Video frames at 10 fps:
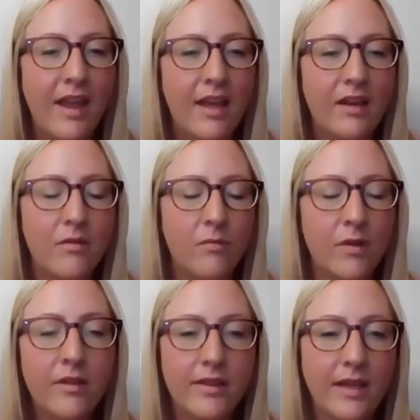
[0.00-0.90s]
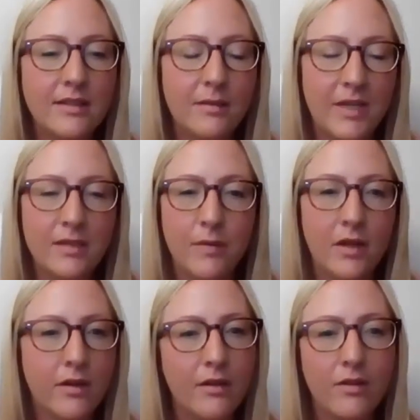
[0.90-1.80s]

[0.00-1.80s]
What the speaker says: And really, that's the best way you're going to